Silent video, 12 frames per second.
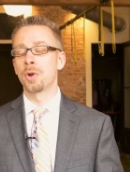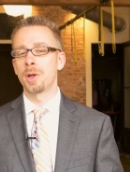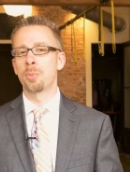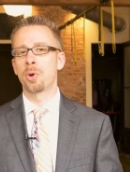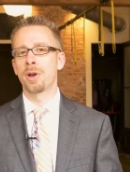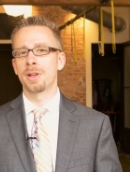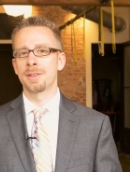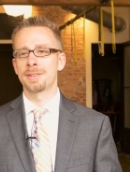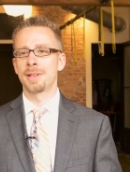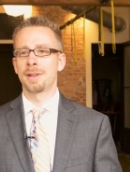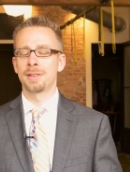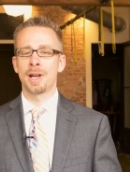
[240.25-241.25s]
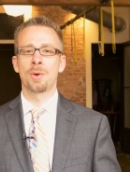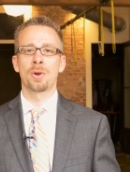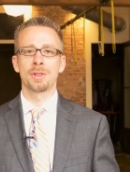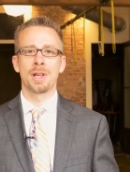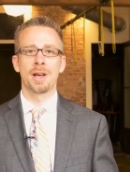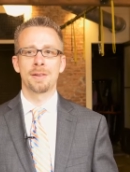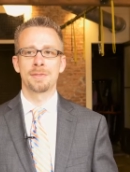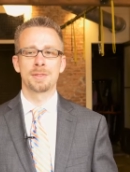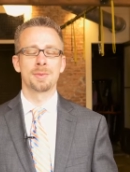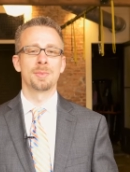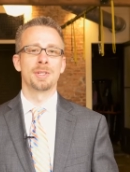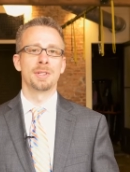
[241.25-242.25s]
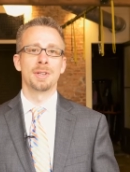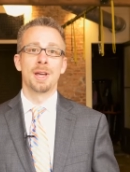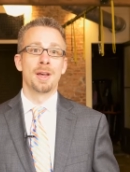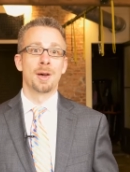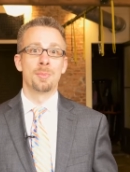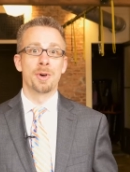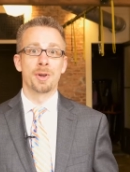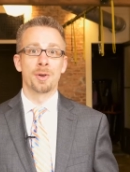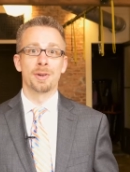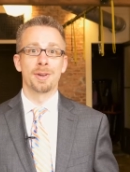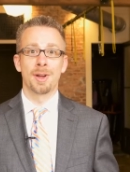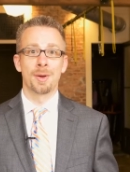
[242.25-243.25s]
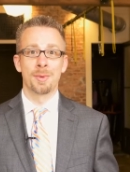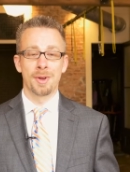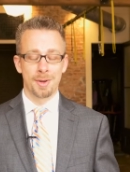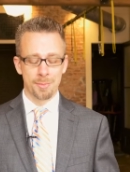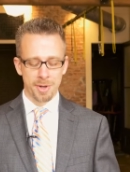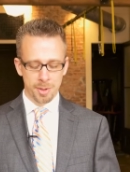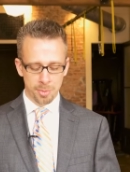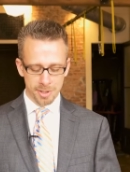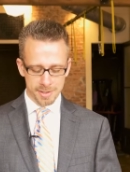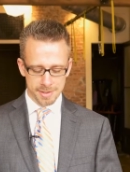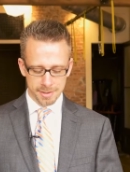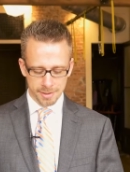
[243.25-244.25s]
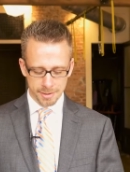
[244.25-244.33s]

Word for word: great products that allow our lives to be a better, a, a better place to